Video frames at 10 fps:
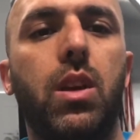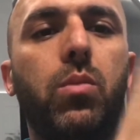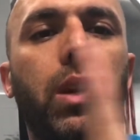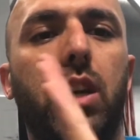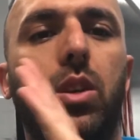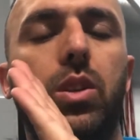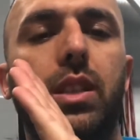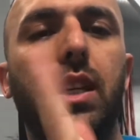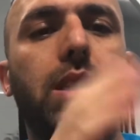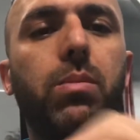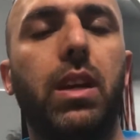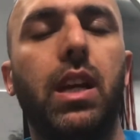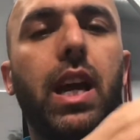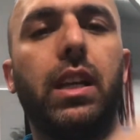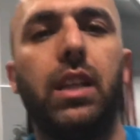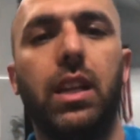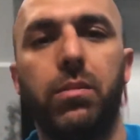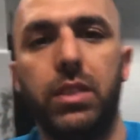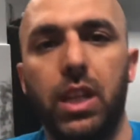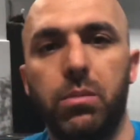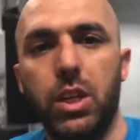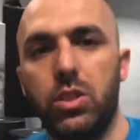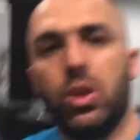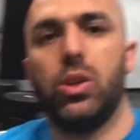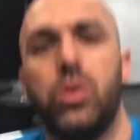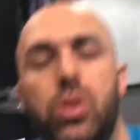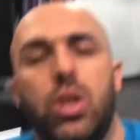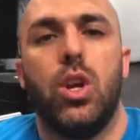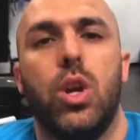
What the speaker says: When I go this way and get my toes